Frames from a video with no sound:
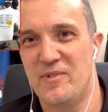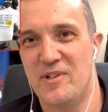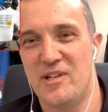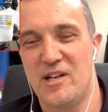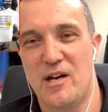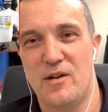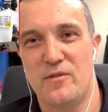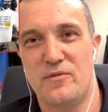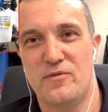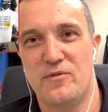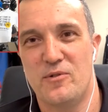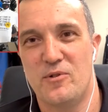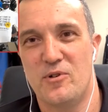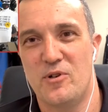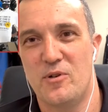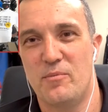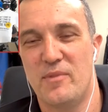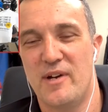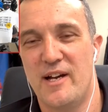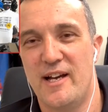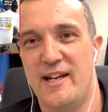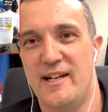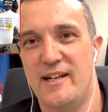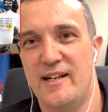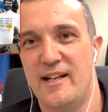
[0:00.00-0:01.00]
go for
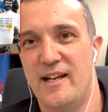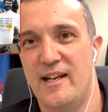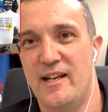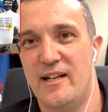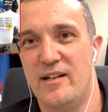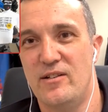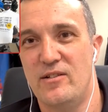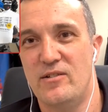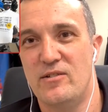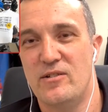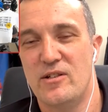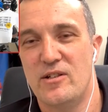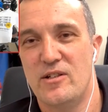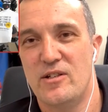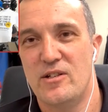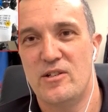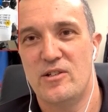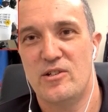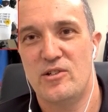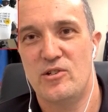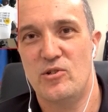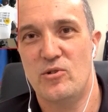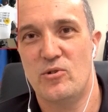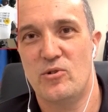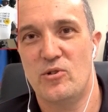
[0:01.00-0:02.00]
it, mate, and
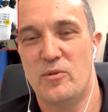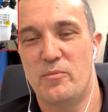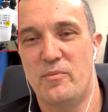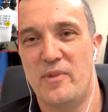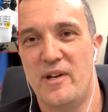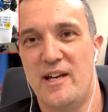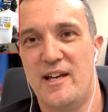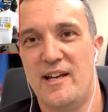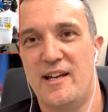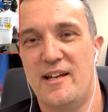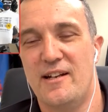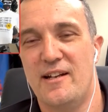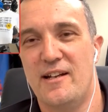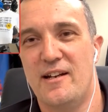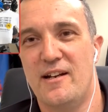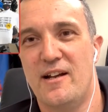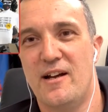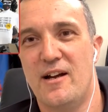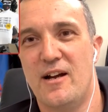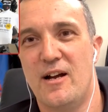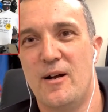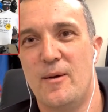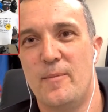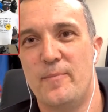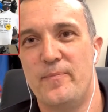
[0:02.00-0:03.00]
you're the man.
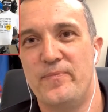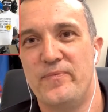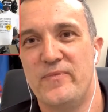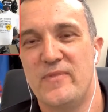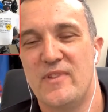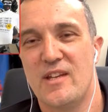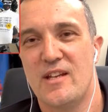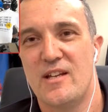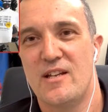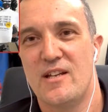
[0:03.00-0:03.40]
And